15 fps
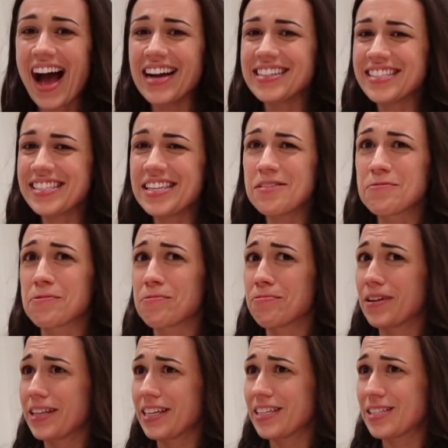I just did
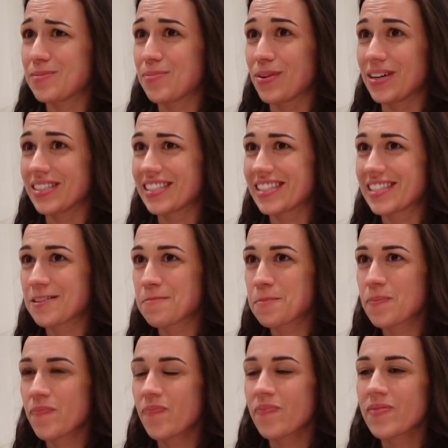really good sports. You did
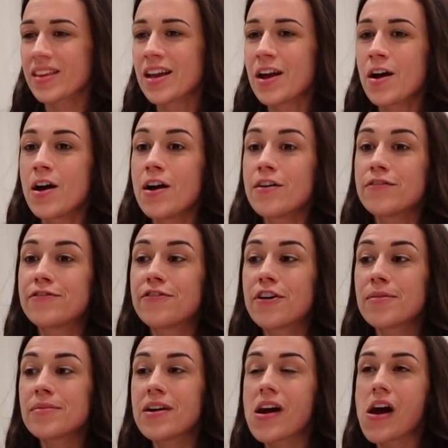really good sports. For,
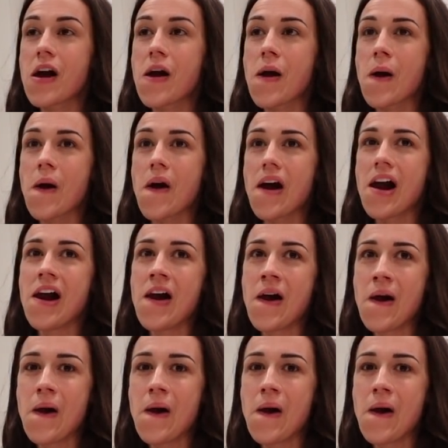Diaper sports. So